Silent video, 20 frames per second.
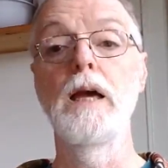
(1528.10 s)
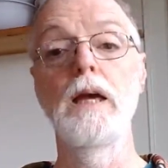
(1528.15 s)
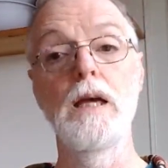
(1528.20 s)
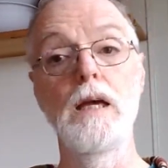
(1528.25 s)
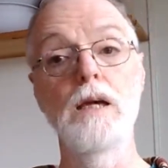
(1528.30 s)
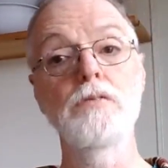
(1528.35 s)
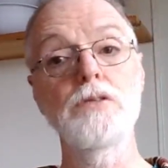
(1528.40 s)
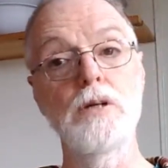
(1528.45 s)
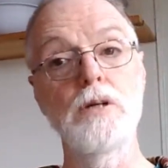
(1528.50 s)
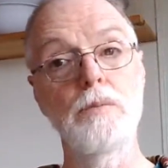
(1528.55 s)

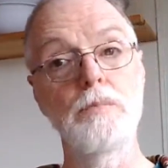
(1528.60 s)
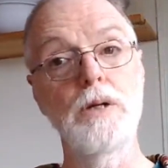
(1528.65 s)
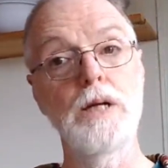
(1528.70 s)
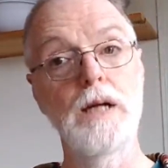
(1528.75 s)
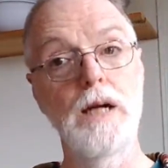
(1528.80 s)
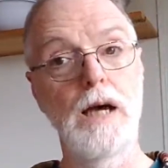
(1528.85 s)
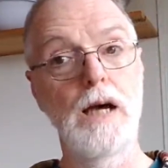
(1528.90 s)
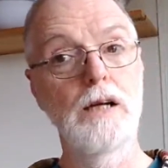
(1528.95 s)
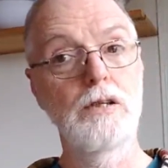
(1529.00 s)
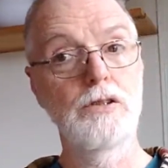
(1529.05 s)
if somebody
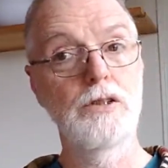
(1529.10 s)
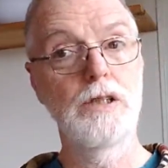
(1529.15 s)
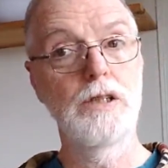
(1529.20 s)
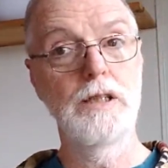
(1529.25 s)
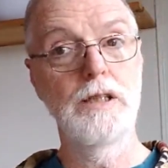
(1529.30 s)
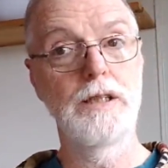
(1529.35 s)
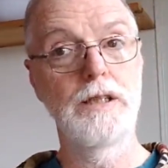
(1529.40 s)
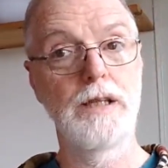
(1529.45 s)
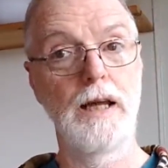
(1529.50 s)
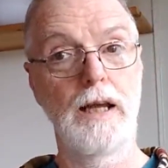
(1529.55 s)
actually
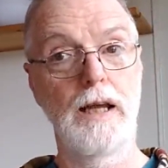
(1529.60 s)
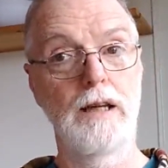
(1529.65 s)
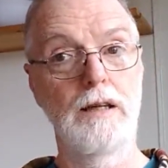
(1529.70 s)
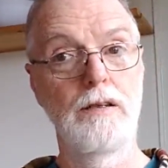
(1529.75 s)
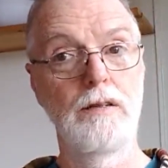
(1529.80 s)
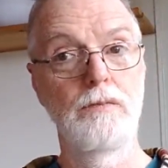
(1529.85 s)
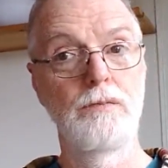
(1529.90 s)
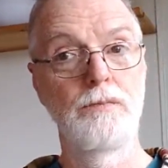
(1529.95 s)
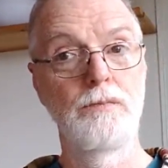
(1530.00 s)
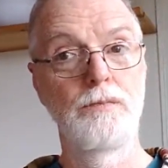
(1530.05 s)
did that
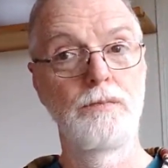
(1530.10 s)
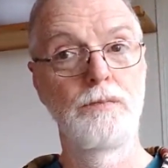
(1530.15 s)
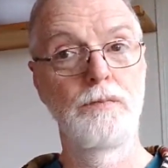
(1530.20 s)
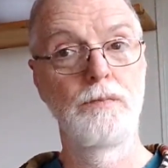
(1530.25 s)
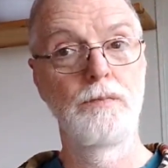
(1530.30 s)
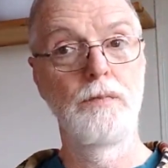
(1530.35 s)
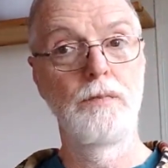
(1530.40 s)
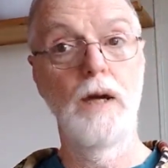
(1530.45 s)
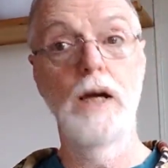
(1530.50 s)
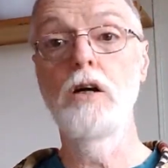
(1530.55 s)

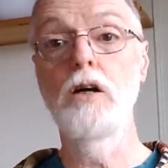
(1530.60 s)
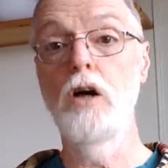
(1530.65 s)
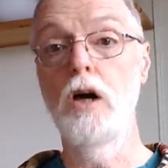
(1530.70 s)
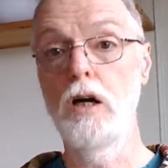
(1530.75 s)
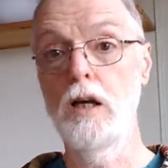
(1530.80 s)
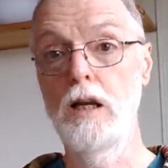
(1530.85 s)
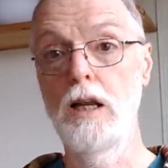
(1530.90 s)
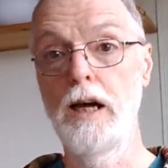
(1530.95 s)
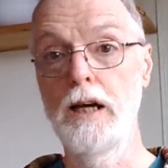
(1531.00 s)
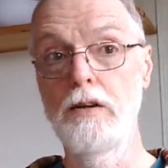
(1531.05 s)
and
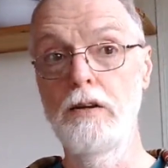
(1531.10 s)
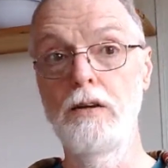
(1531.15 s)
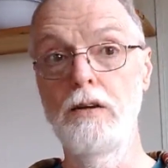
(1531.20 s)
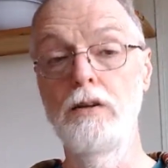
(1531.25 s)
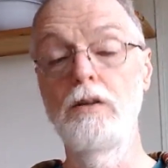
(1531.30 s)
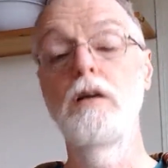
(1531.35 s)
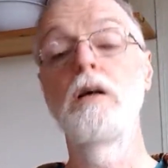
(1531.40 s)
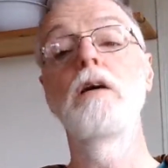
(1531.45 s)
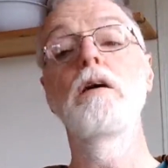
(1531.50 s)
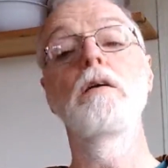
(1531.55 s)
got
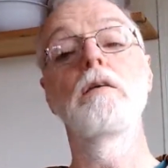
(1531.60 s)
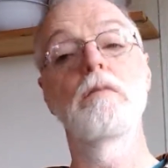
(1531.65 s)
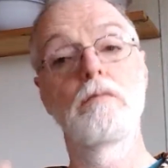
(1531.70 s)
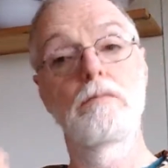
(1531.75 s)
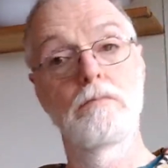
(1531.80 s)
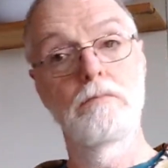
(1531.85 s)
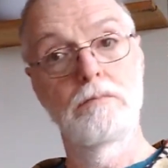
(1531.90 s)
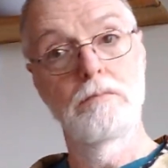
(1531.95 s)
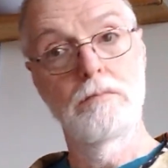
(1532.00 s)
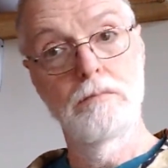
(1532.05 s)
elected
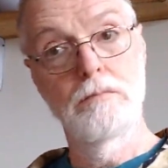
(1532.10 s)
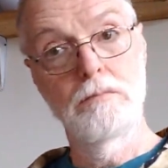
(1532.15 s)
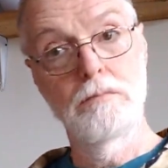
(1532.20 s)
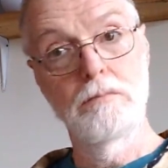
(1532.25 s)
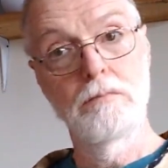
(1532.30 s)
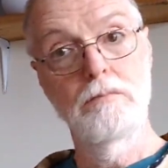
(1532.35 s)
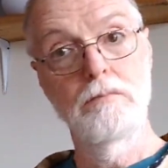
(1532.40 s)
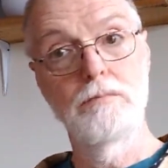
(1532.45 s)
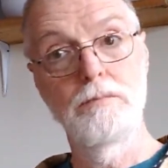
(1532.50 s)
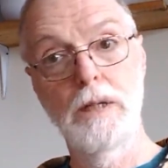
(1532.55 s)

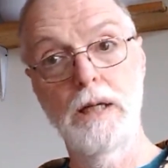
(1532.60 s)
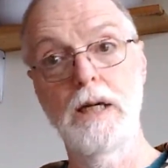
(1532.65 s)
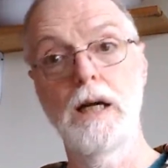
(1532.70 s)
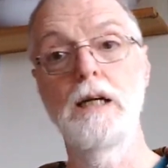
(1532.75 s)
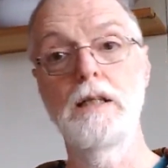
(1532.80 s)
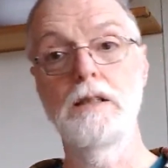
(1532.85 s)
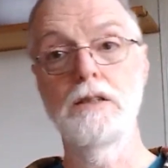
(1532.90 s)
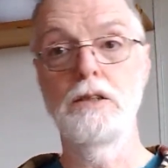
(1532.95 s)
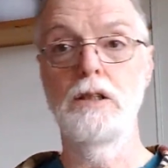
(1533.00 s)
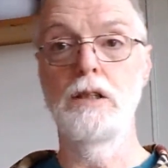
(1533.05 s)

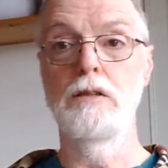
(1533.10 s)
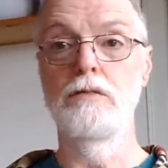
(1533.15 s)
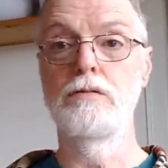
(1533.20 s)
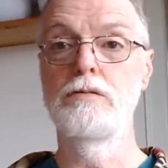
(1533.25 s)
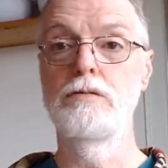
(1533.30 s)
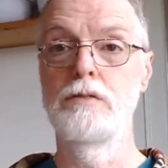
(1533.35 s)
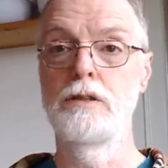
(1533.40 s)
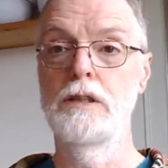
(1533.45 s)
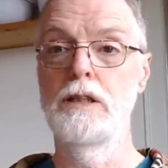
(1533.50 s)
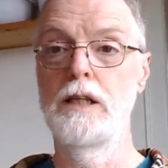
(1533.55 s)
because
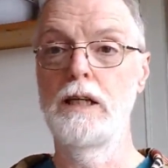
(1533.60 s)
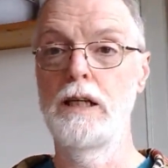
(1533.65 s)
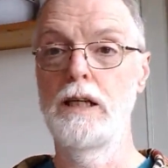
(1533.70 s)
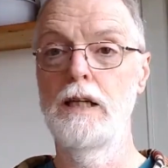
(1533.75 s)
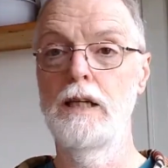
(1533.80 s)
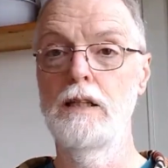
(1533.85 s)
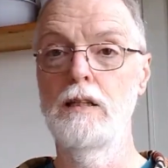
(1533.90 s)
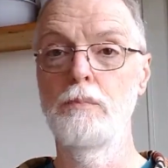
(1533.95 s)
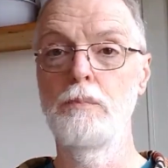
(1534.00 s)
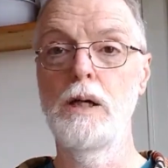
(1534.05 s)
of
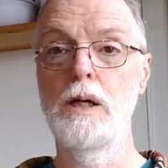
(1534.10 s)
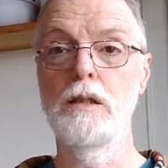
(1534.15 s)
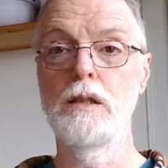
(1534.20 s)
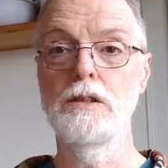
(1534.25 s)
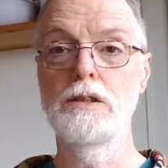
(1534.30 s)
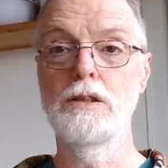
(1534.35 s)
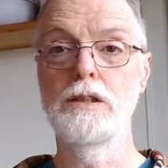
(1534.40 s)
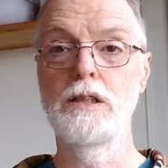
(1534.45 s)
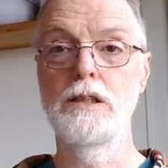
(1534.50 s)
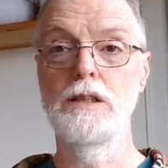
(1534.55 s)
the
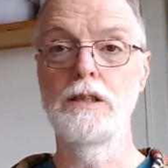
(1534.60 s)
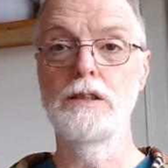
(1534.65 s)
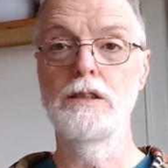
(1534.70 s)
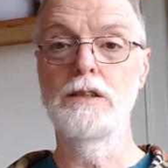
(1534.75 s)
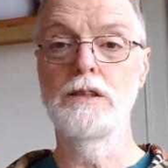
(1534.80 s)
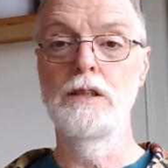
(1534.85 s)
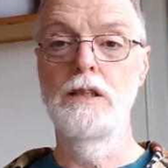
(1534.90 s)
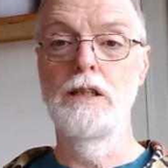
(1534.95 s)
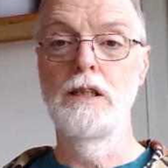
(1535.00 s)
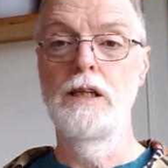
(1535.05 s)

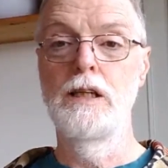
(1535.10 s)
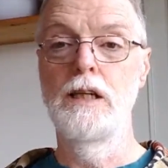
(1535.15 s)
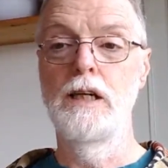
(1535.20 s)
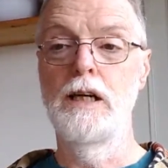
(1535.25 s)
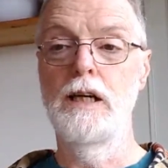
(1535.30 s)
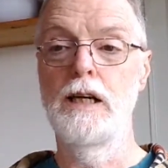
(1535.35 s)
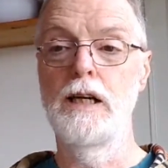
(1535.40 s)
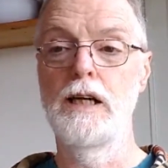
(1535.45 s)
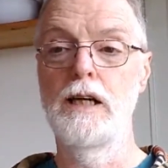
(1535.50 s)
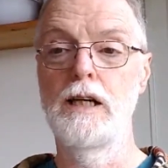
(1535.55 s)
policies,
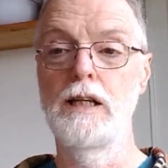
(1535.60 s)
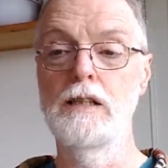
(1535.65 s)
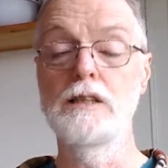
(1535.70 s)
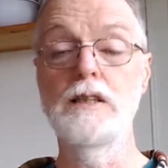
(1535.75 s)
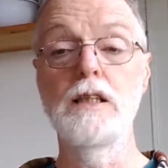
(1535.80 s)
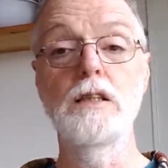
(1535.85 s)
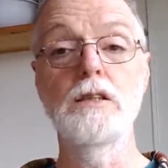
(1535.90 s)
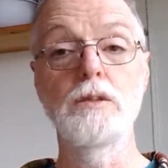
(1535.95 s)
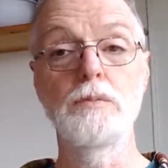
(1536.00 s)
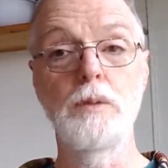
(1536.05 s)

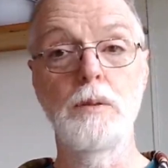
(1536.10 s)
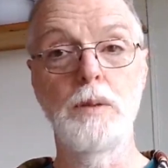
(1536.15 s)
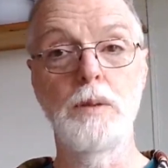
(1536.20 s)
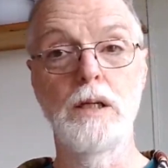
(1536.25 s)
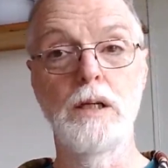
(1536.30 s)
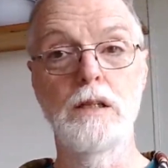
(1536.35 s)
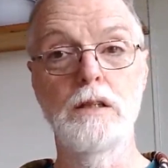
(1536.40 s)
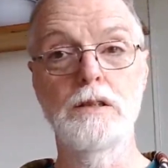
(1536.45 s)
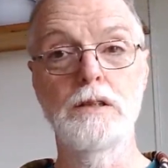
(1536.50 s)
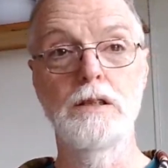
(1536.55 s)
sensible
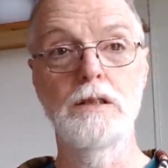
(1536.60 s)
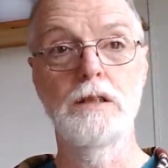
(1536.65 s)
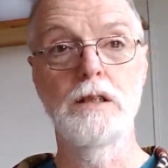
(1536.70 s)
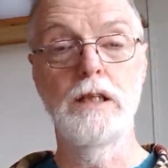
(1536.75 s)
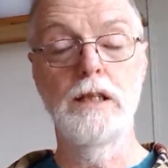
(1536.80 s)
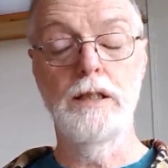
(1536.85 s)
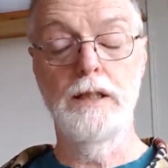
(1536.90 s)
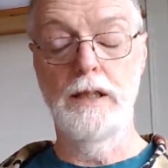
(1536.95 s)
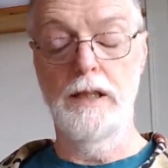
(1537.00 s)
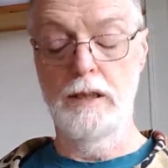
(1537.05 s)
policies
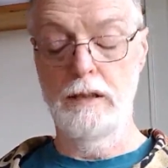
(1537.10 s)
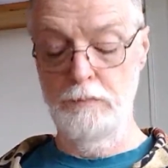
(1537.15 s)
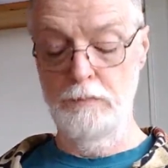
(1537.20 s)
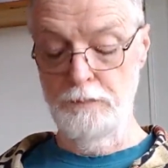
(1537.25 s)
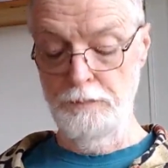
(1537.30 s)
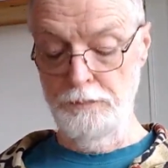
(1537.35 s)
like that.